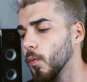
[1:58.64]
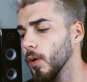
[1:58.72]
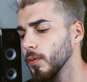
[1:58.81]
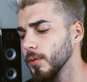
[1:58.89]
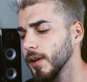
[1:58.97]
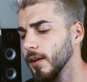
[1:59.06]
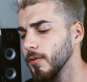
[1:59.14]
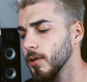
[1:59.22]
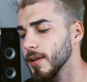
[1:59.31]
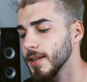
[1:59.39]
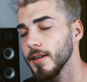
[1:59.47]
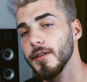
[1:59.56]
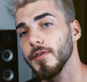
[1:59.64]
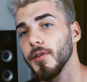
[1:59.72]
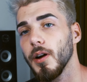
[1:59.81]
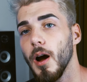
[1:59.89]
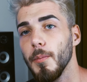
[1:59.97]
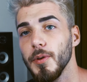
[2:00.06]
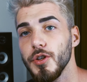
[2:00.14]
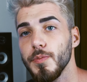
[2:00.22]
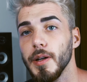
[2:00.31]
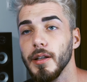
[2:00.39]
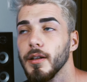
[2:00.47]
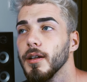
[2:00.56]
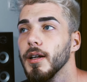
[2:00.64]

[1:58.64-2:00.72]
What would give you a sense of accomplishment?